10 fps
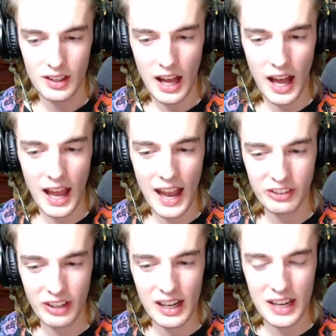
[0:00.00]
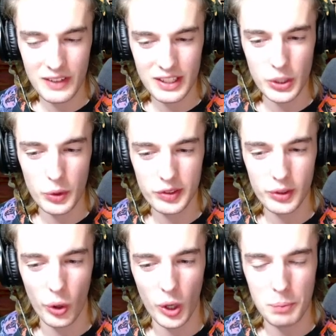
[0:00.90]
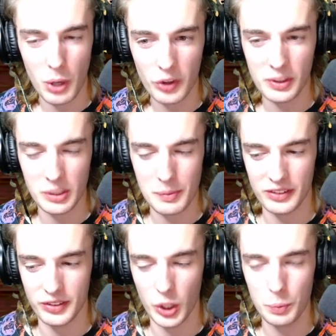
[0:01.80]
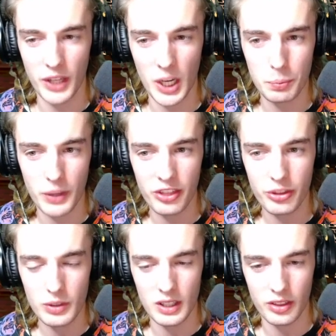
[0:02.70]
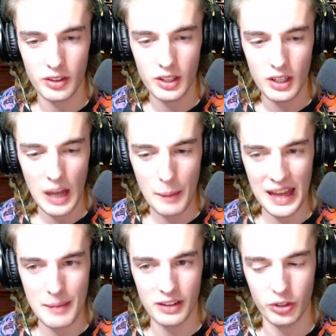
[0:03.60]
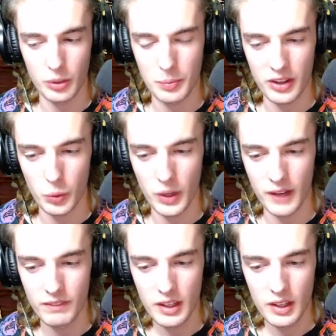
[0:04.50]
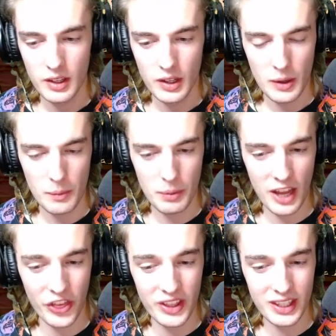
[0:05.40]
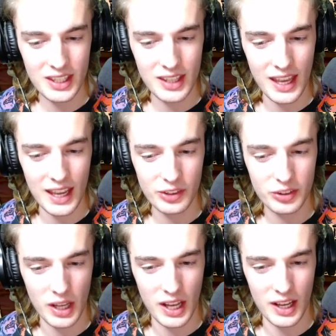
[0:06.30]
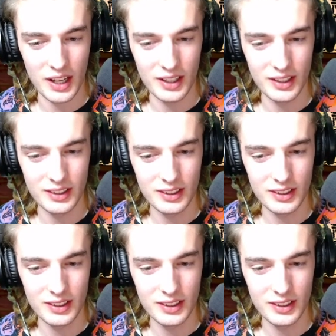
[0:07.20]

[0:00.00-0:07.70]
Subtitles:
I actually didn't even use the Ouroboros much in my single-player playthrough, either. I'm going to end my turn, by the way. But I think he gains +1